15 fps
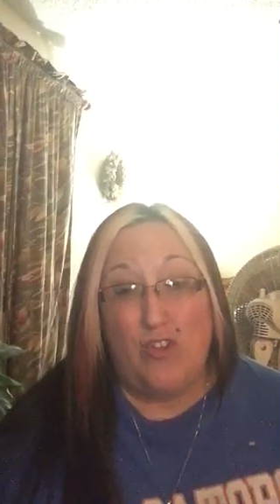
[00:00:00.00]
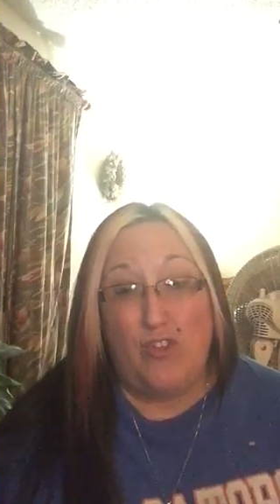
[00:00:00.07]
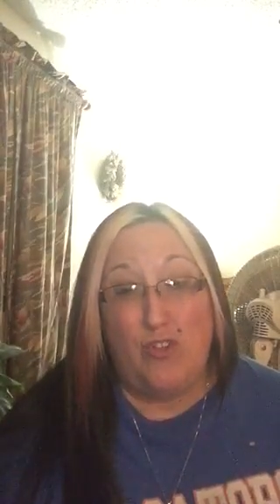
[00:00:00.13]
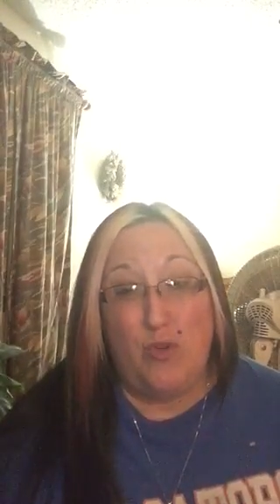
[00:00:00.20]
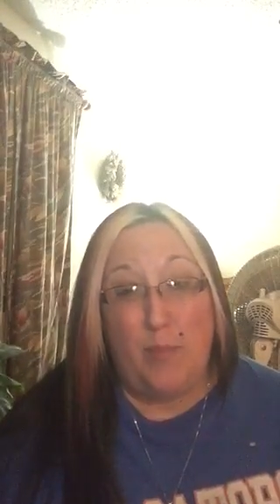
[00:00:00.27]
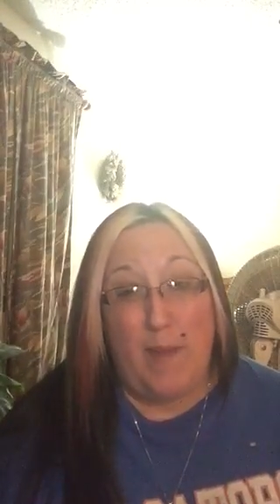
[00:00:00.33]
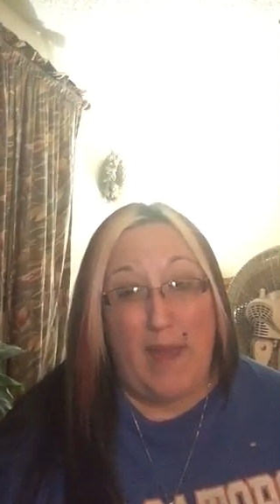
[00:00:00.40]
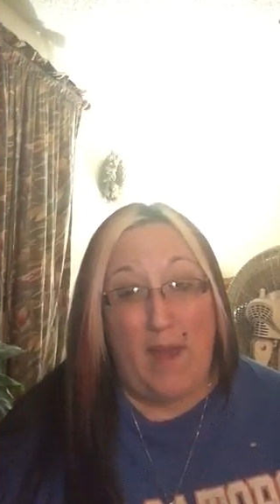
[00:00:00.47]

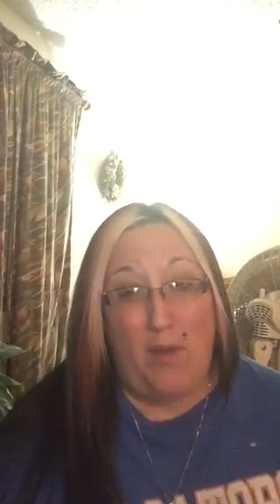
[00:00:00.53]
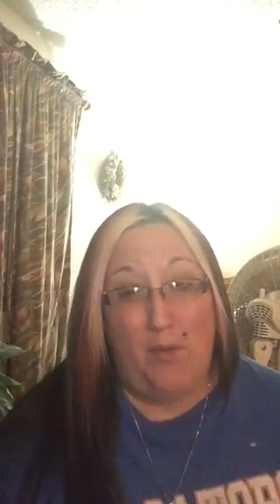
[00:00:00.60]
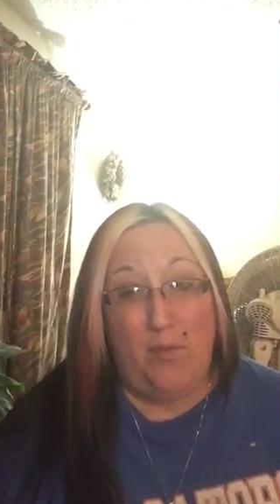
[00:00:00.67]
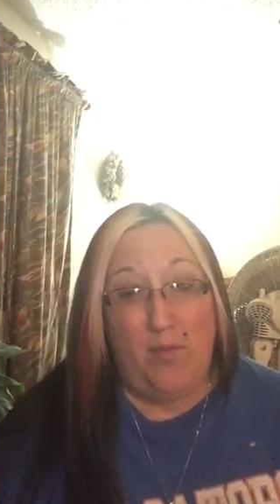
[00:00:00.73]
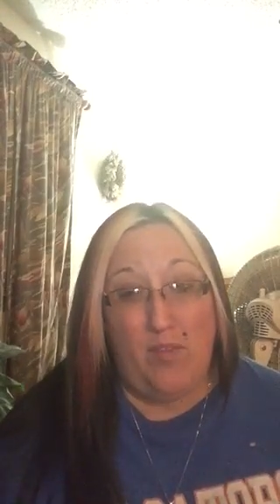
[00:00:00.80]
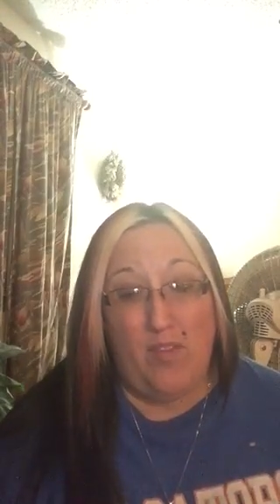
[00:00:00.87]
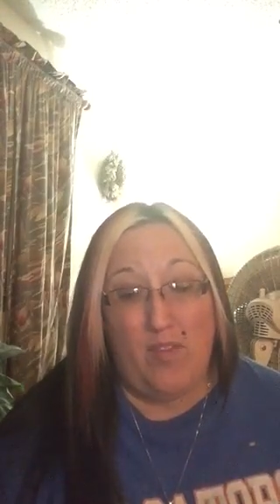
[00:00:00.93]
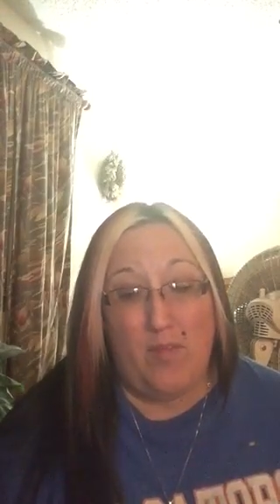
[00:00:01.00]
two
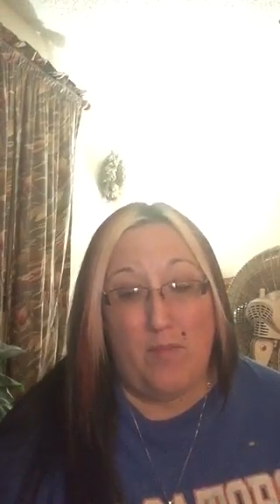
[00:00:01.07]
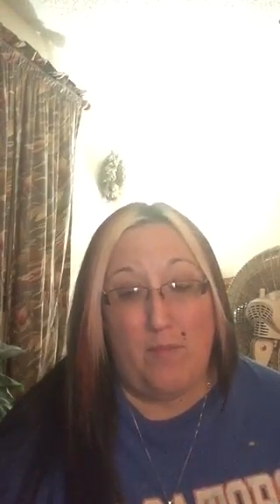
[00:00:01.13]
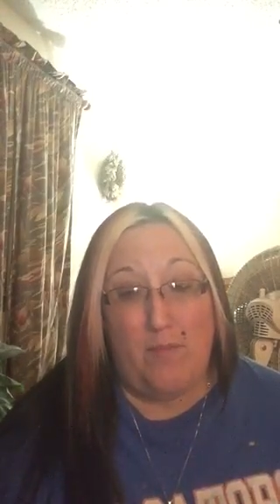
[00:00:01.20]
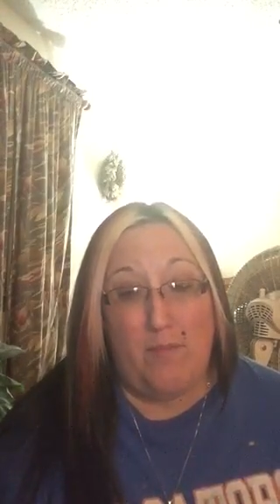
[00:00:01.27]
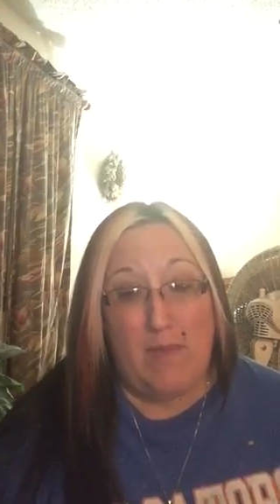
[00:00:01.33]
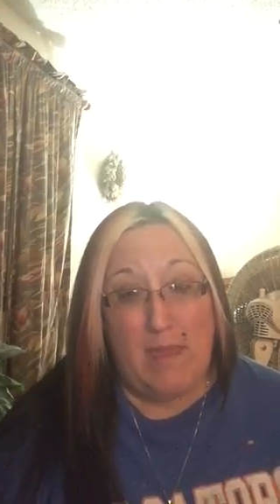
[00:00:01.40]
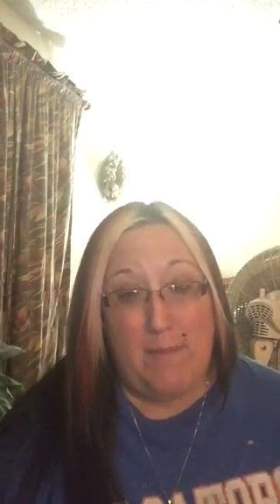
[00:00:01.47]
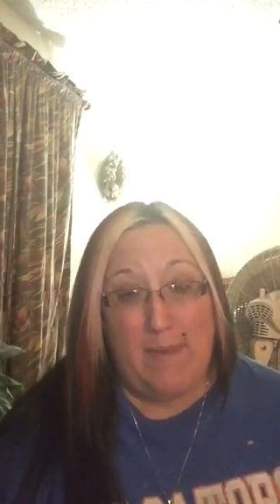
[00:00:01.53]
pounds
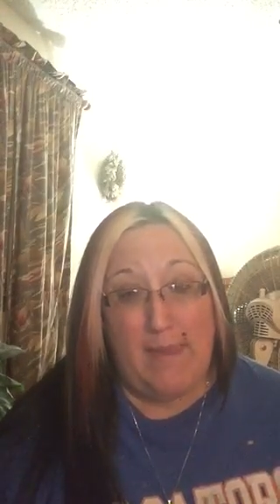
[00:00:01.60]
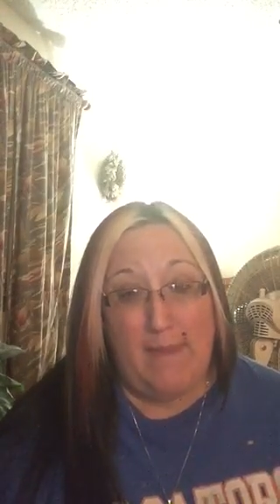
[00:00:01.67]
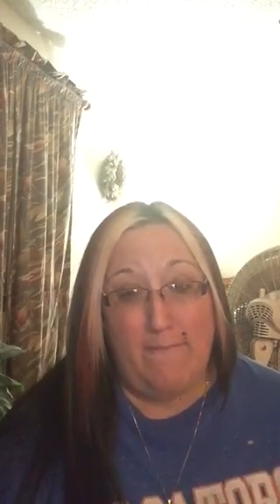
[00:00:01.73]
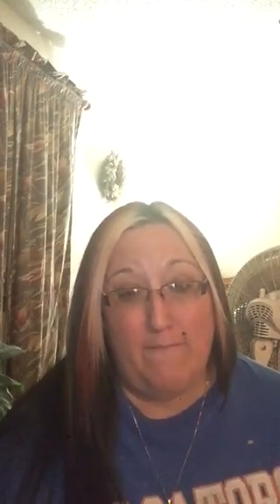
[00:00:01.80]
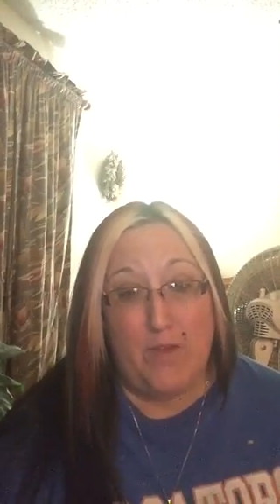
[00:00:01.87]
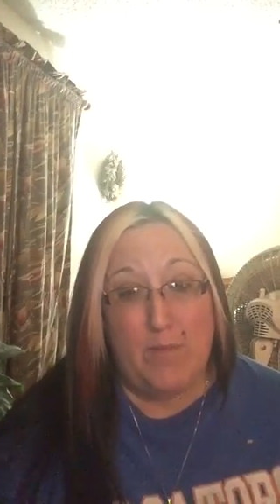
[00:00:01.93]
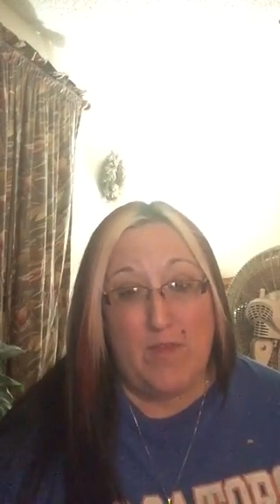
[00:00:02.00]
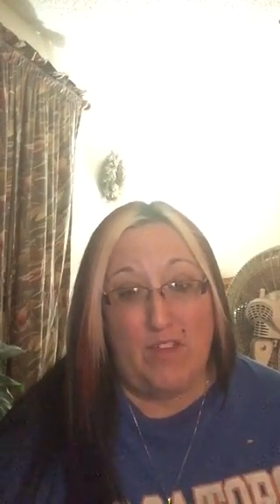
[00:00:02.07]
maybe
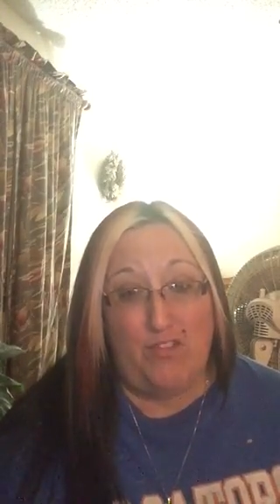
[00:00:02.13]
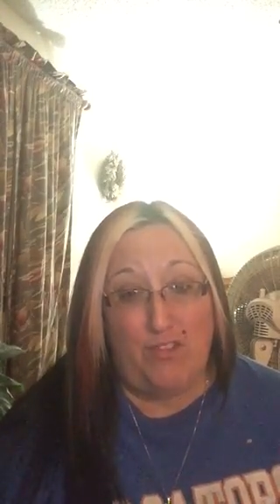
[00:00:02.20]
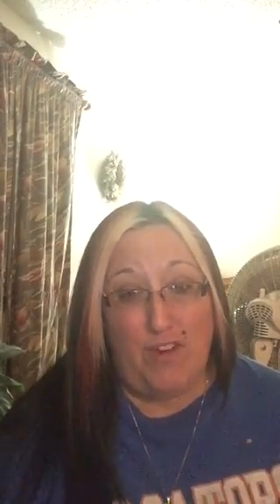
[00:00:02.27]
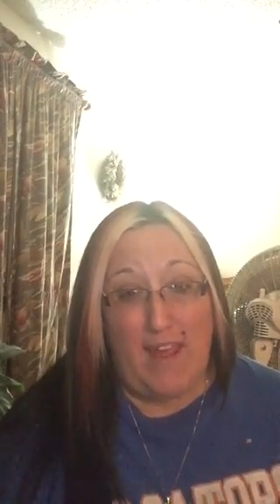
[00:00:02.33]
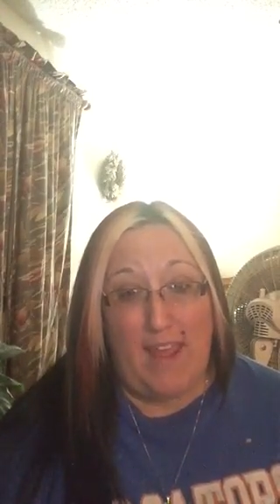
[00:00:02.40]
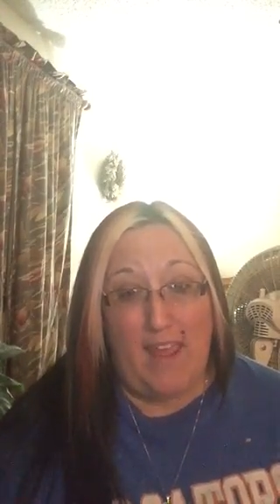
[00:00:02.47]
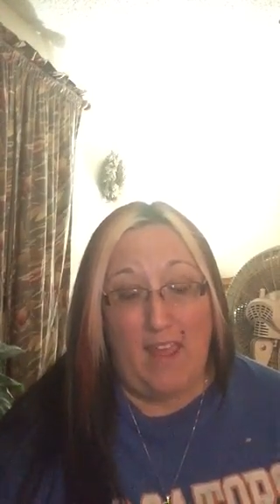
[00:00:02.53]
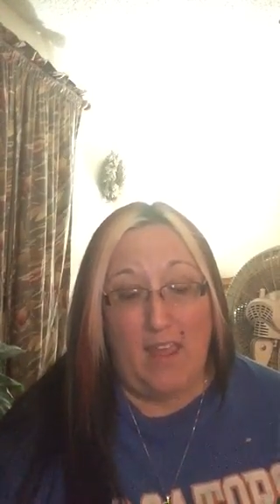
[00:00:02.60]
from
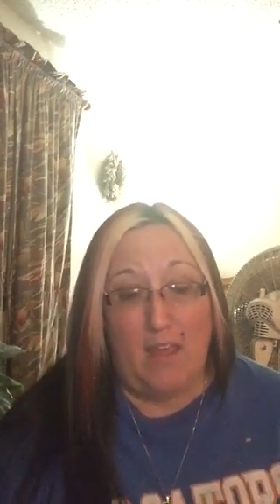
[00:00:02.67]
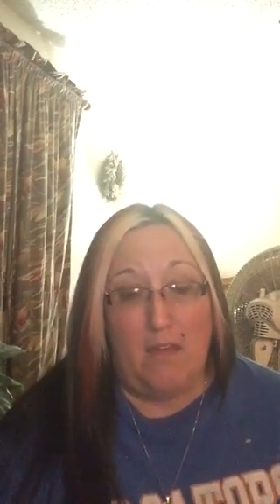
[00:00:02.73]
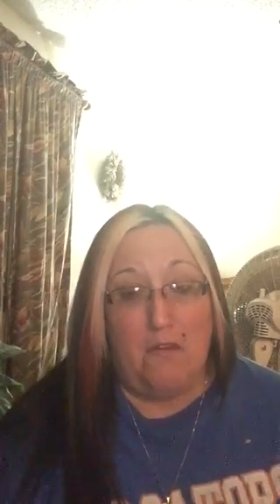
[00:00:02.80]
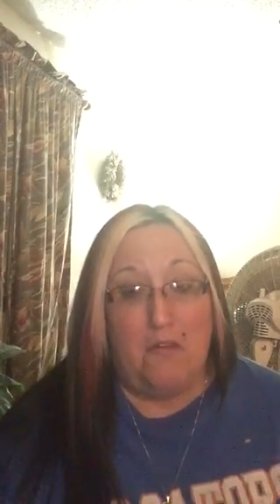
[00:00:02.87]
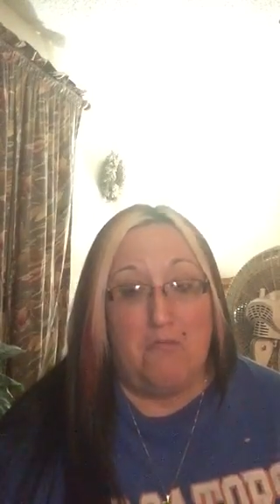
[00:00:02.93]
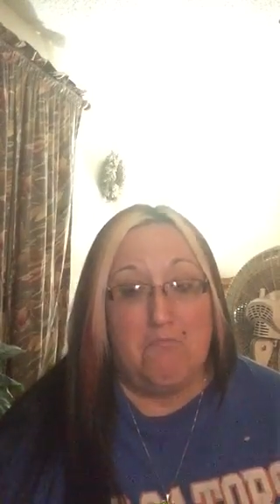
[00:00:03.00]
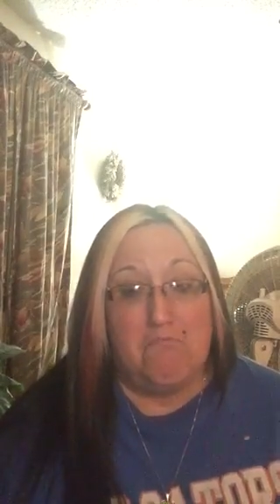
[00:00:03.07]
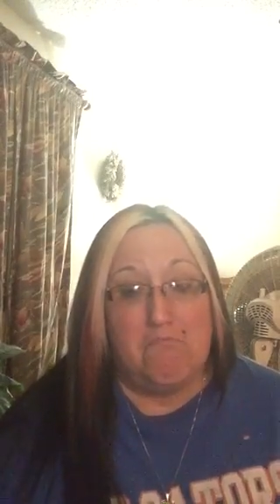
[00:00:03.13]
yesterday.
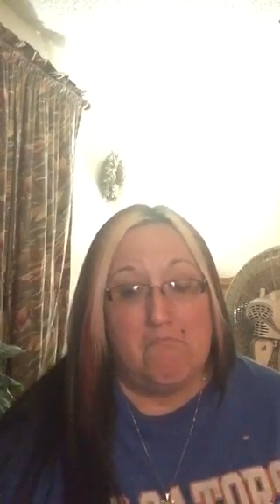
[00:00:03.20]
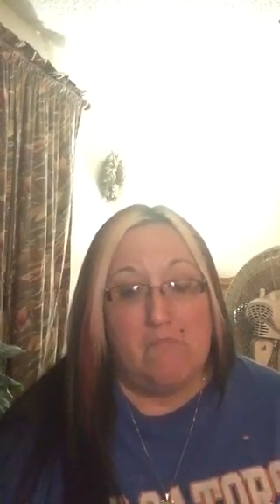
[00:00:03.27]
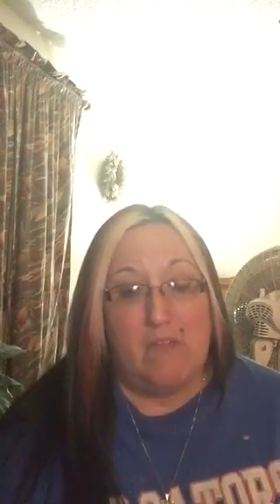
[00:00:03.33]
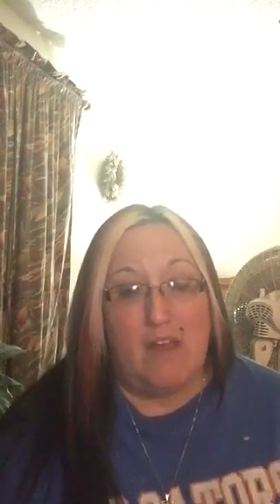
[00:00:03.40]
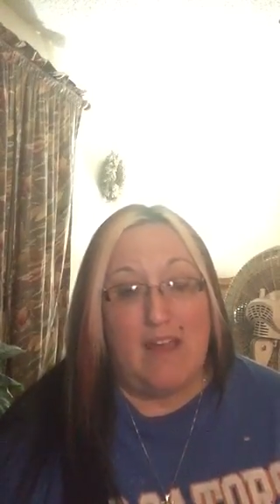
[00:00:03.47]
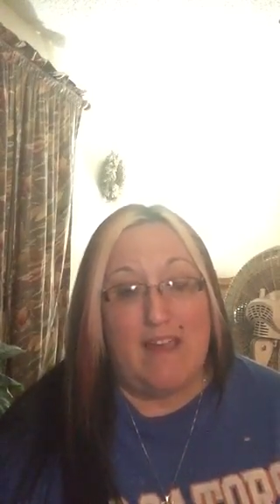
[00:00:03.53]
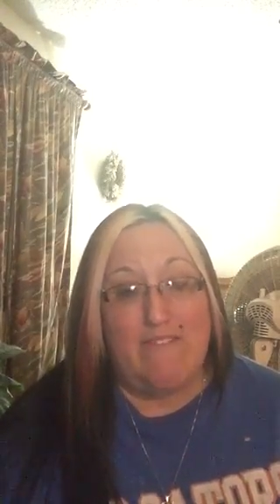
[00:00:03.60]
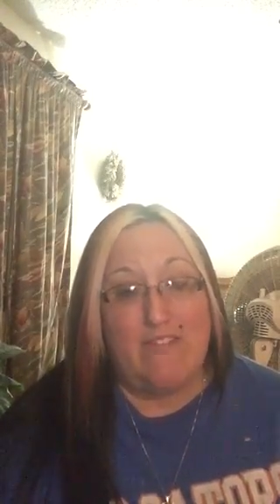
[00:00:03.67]
I